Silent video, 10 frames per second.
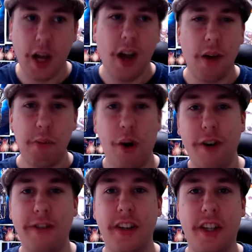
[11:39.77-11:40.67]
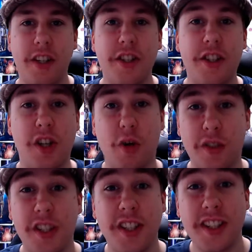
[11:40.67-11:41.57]
More of a
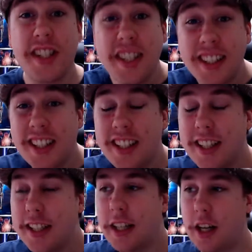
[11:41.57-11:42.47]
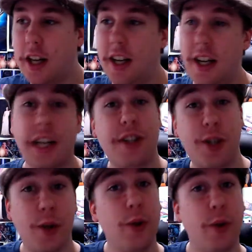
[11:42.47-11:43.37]
consultant
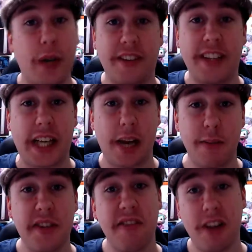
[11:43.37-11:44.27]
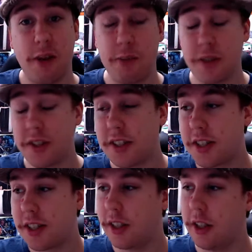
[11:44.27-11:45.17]
to other games
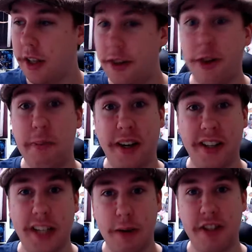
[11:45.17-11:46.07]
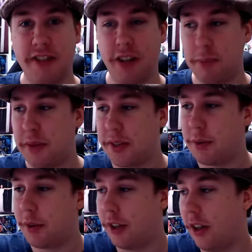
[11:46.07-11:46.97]
developers, third-party games developers
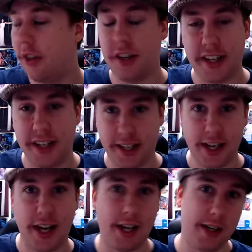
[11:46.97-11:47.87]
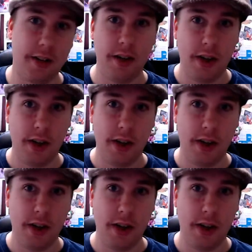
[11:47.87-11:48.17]
or whatnot, like EA and